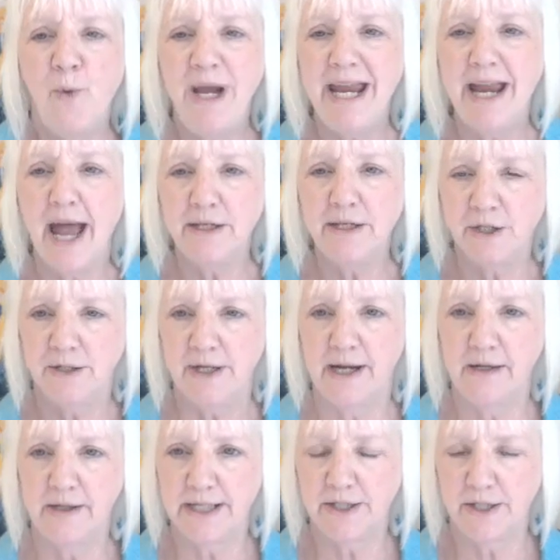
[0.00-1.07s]
we got
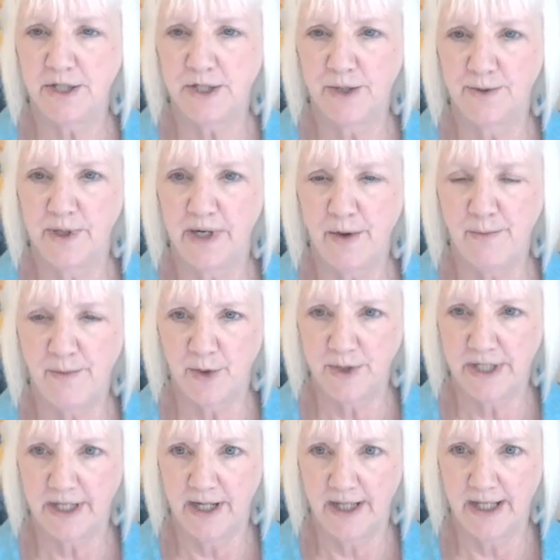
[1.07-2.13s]
triggered as children
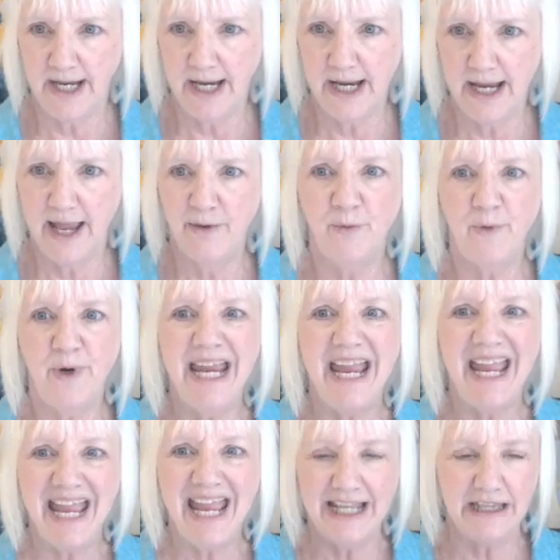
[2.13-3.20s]
emotionally and we
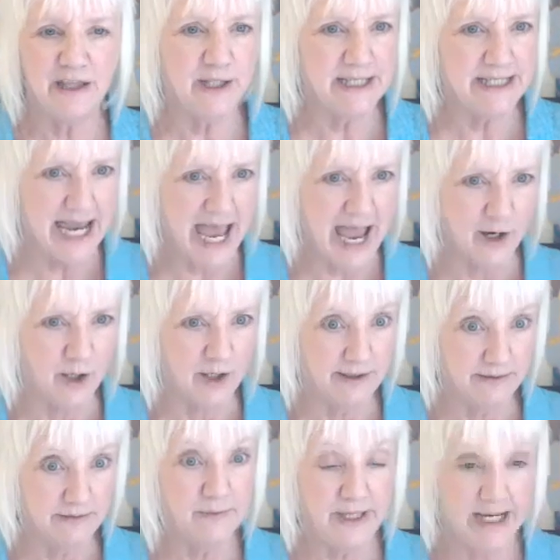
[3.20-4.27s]
hit the tagger,
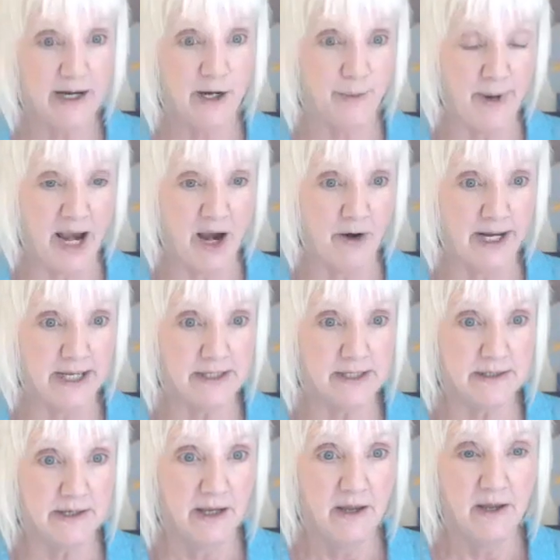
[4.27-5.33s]
we hit our
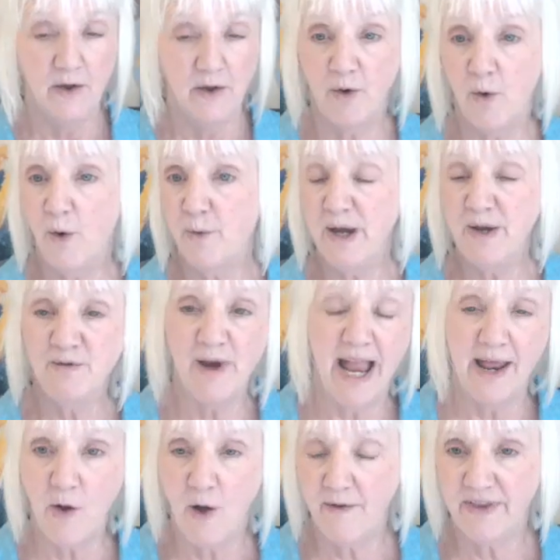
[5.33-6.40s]
parents, or we
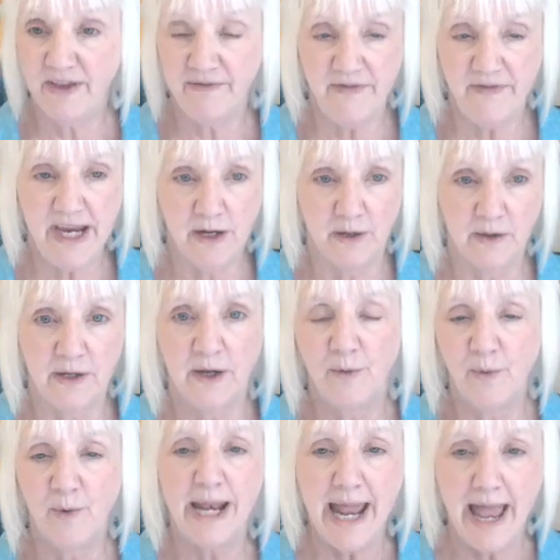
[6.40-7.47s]
ran off the field,
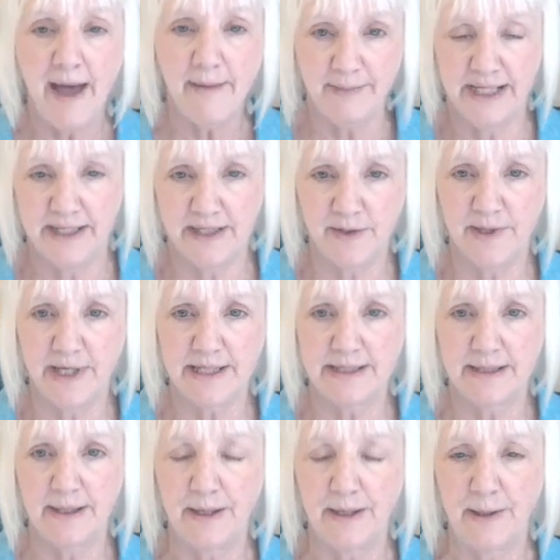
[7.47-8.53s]
what happened to us?